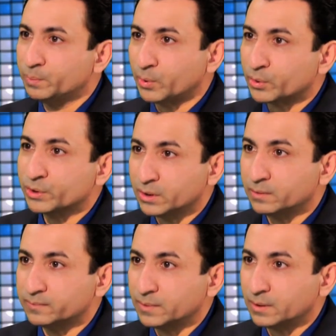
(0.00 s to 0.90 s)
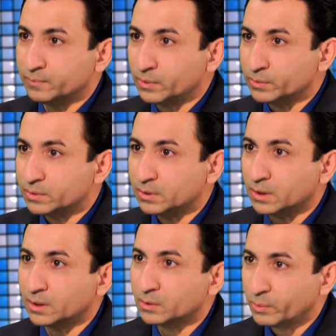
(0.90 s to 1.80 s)
portion of, of those
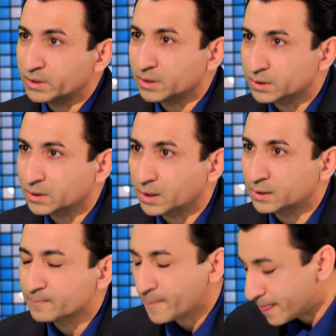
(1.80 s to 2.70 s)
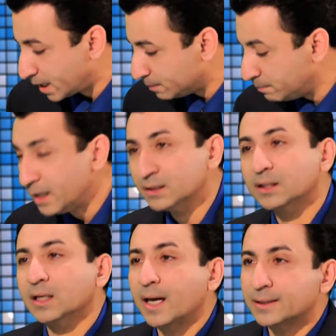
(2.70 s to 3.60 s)
uh, questions there. We do. And makes it
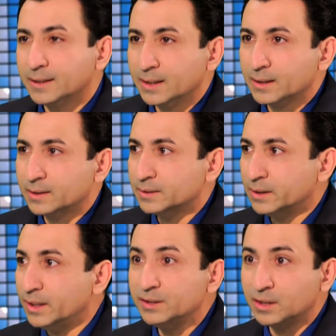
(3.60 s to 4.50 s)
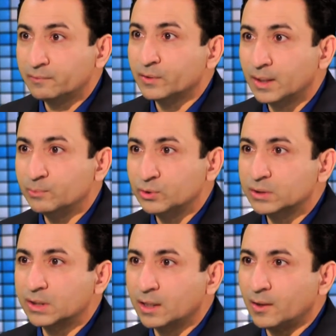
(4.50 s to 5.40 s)
a lot uh, easier for them to
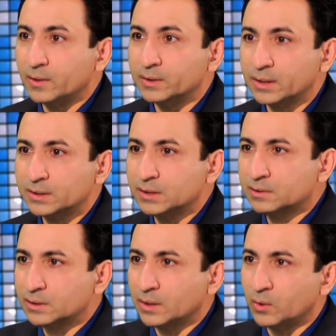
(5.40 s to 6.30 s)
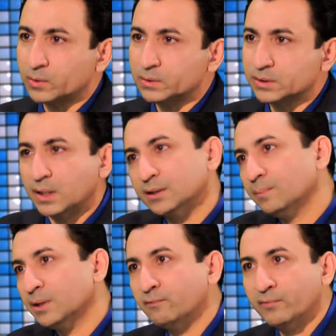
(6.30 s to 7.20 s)
just get on there because it's local, it's not
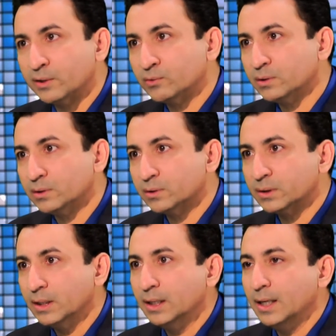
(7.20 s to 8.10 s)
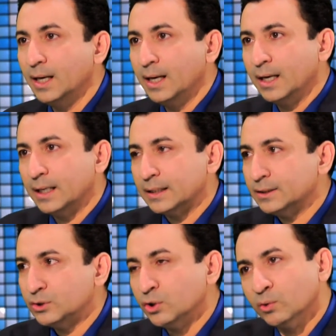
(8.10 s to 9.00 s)
something federal. Or, uh, do you